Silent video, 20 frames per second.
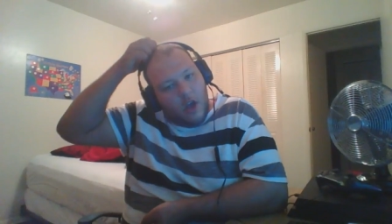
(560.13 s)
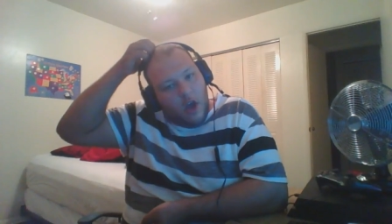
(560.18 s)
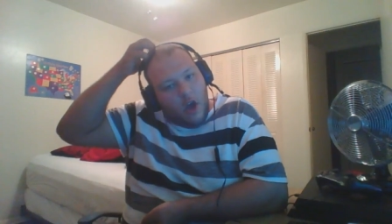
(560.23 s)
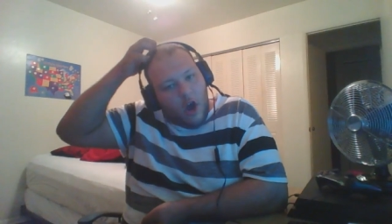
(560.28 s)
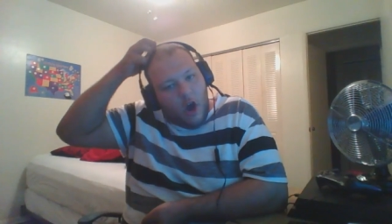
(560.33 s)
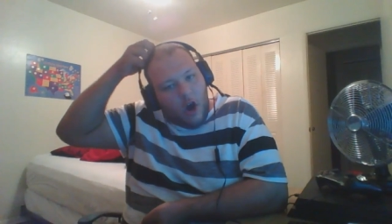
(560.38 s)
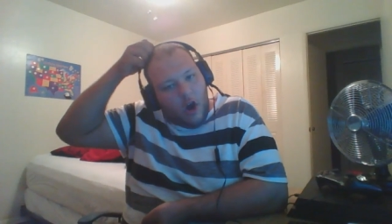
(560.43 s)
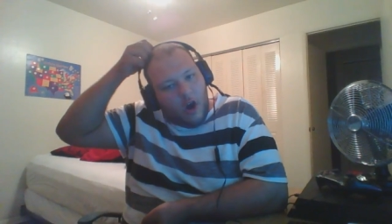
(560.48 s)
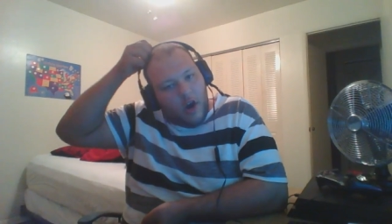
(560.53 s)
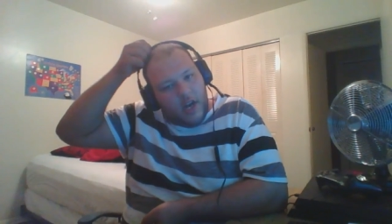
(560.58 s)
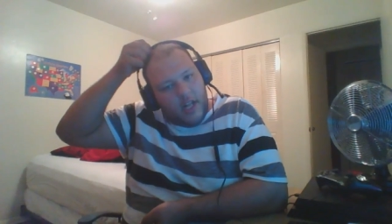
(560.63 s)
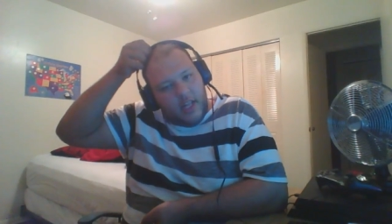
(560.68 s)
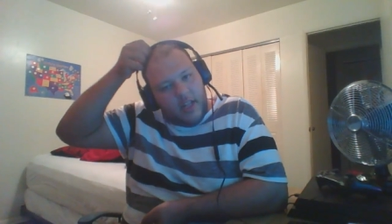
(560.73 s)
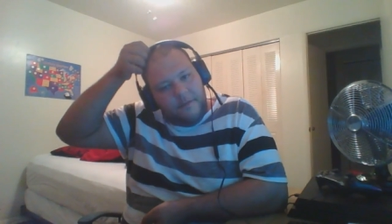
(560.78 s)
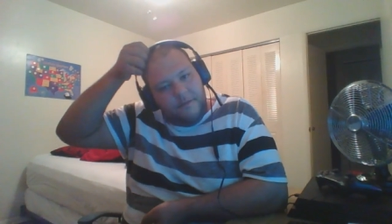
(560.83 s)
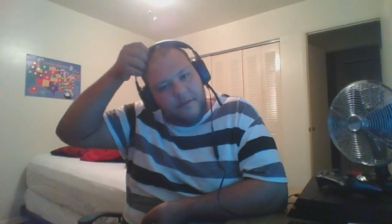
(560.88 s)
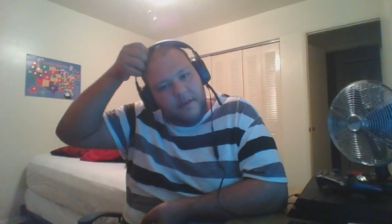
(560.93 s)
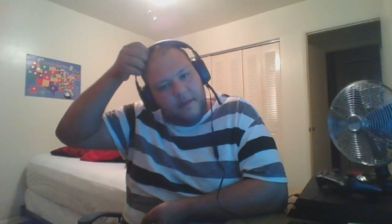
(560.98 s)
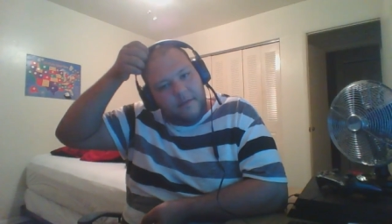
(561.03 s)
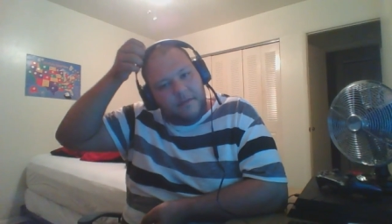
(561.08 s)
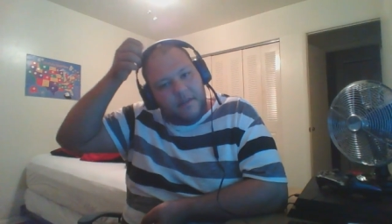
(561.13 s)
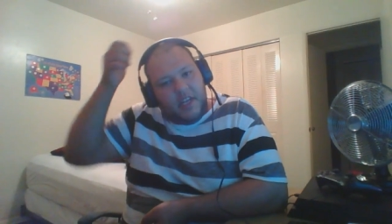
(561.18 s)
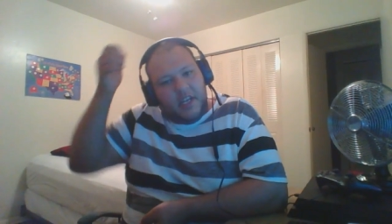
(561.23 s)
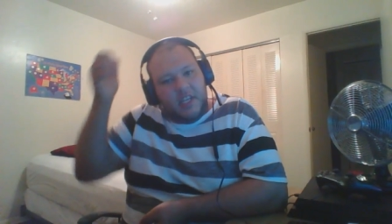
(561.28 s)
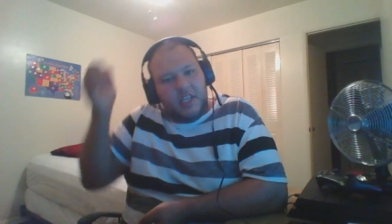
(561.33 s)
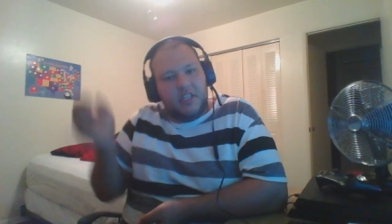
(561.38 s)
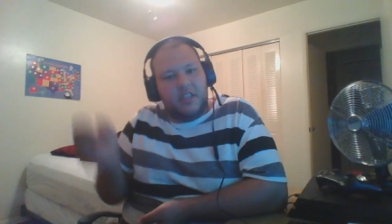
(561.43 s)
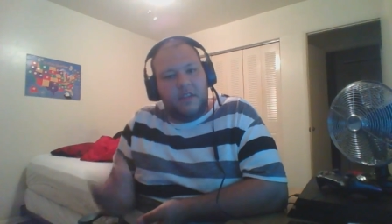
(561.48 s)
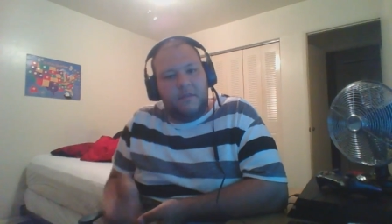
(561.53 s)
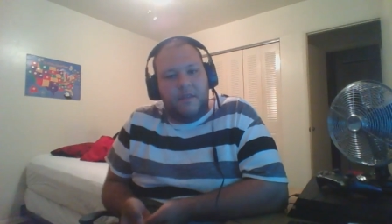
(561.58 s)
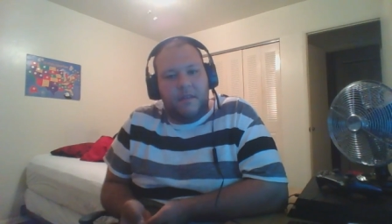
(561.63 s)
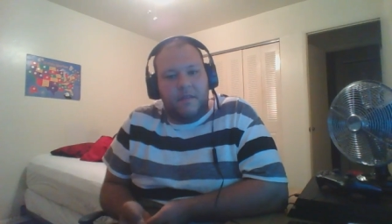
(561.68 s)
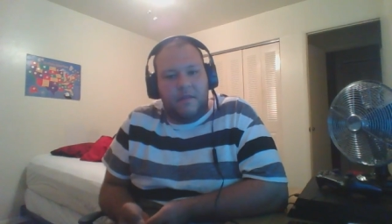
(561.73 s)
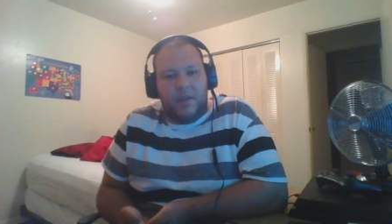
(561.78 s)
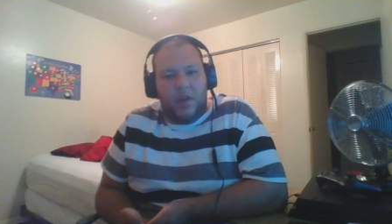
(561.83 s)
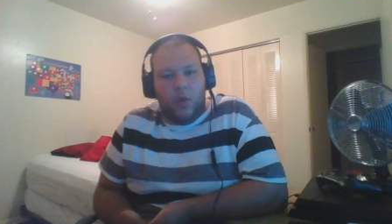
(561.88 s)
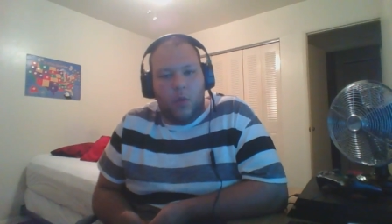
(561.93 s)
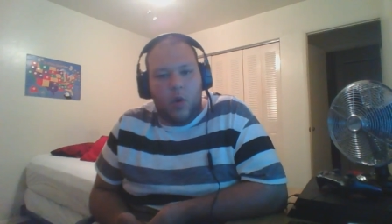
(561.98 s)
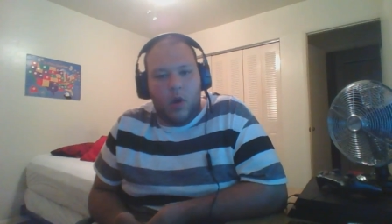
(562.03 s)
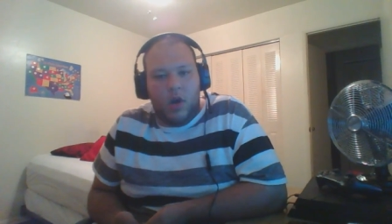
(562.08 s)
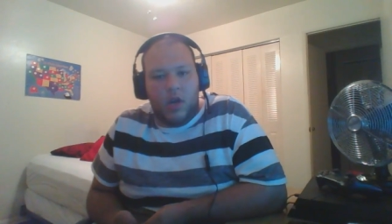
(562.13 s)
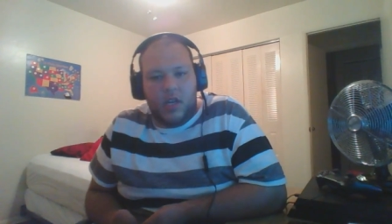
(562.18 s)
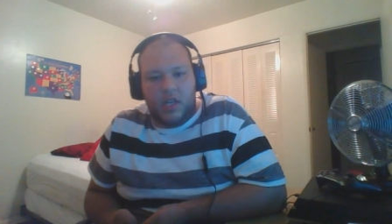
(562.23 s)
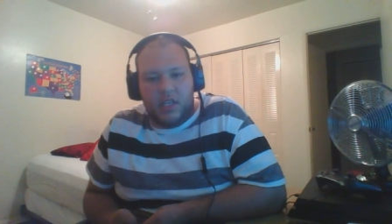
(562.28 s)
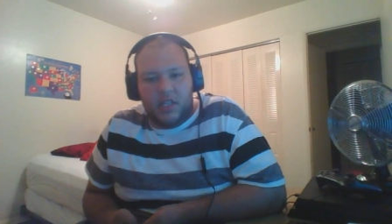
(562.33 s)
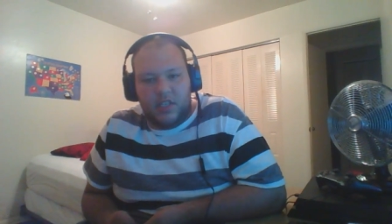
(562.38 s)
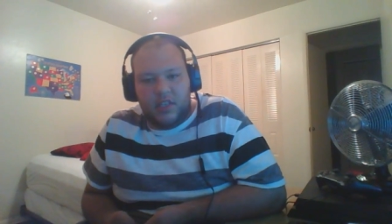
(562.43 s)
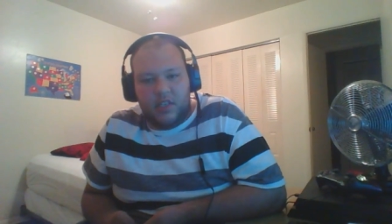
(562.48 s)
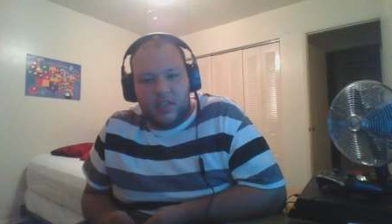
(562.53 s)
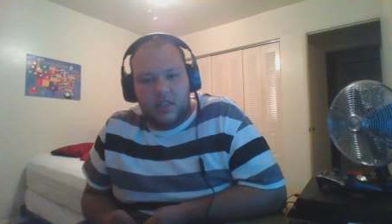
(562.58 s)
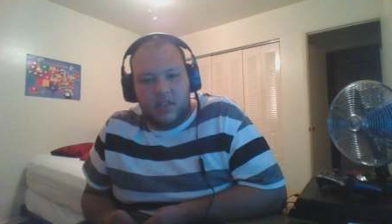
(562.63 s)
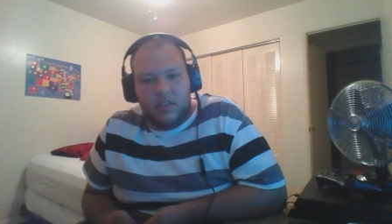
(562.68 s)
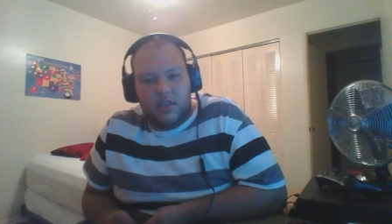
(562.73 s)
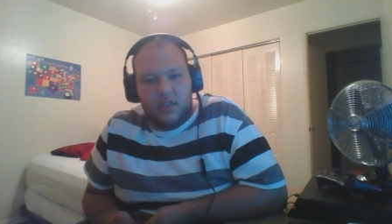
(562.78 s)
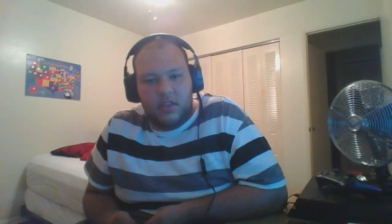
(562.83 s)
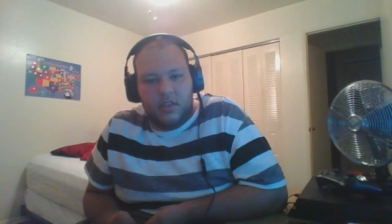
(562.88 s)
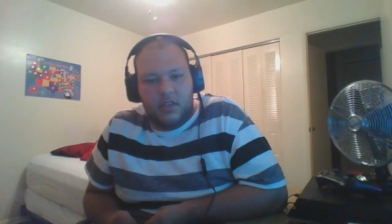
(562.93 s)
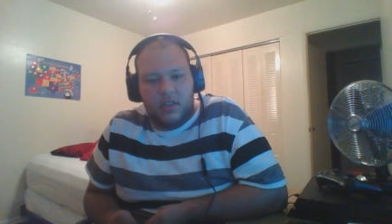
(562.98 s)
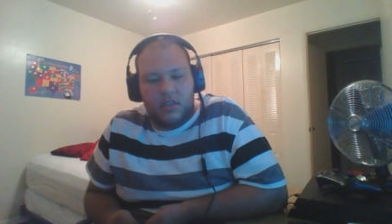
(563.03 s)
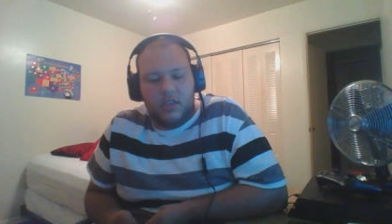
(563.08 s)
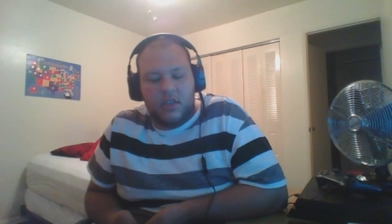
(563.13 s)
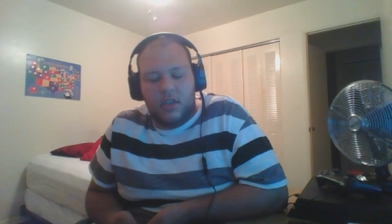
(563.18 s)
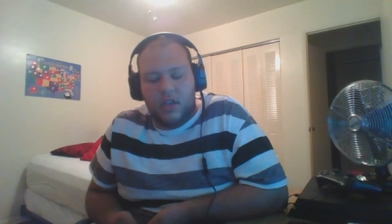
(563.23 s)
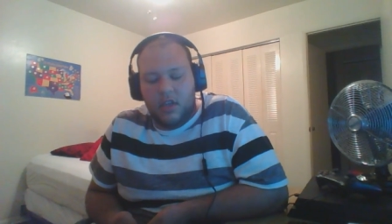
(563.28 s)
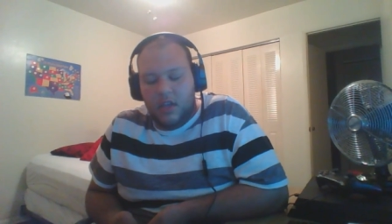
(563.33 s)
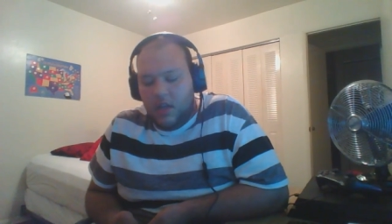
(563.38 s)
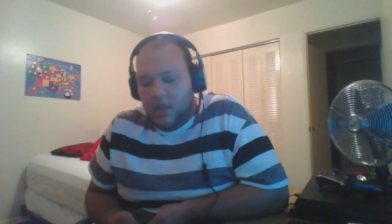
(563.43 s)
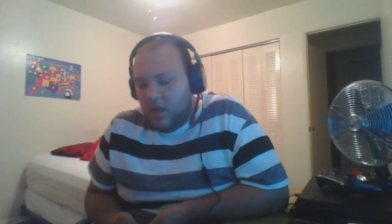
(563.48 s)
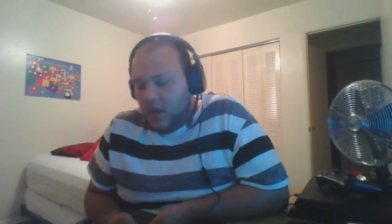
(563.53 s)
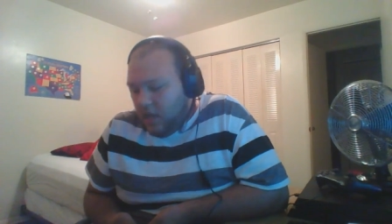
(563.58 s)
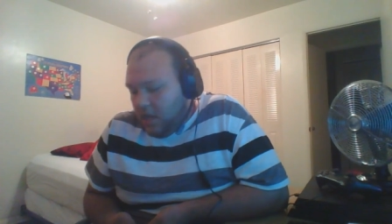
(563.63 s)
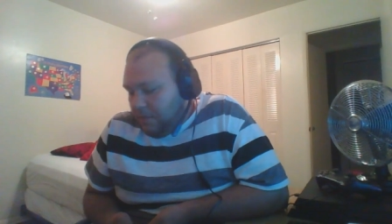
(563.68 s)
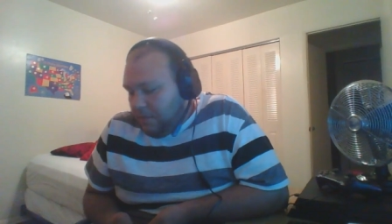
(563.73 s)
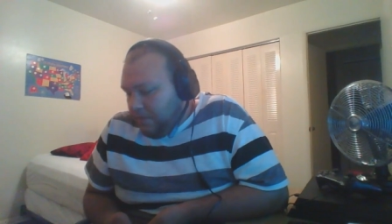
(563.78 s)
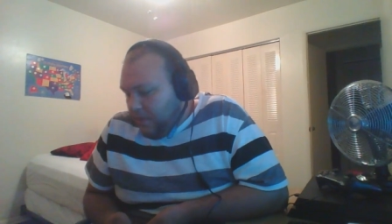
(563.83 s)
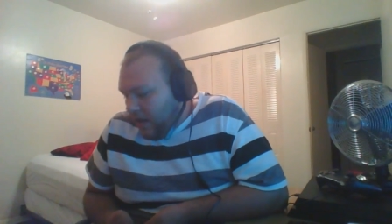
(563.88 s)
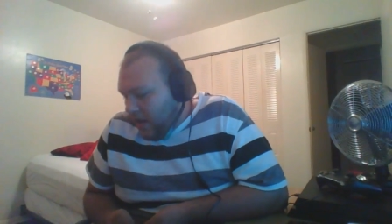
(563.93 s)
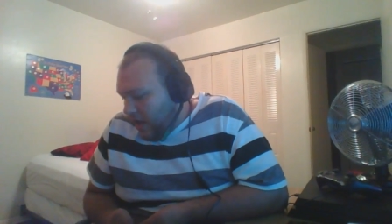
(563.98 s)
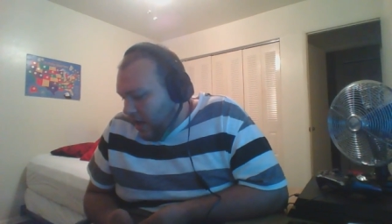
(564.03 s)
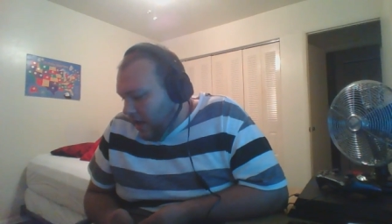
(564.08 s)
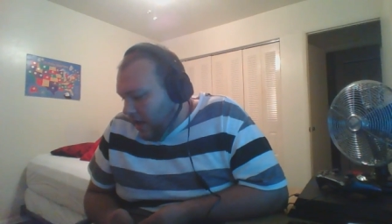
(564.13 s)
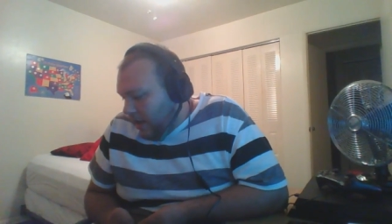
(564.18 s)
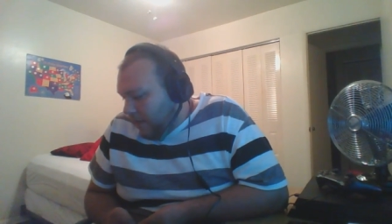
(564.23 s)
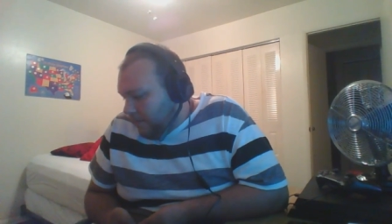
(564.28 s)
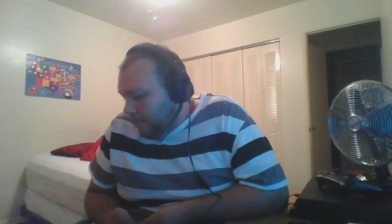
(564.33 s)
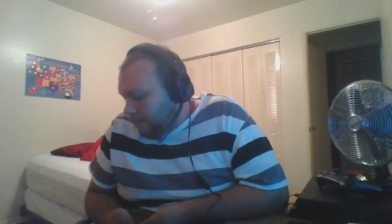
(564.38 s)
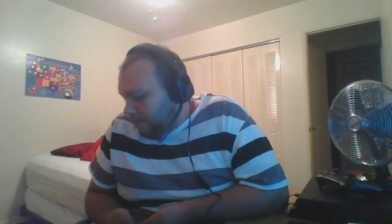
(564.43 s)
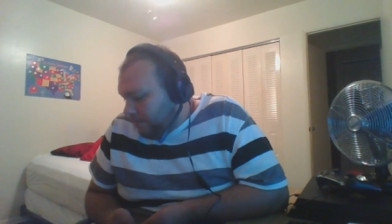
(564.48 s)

are in the 50s and 51s. But um,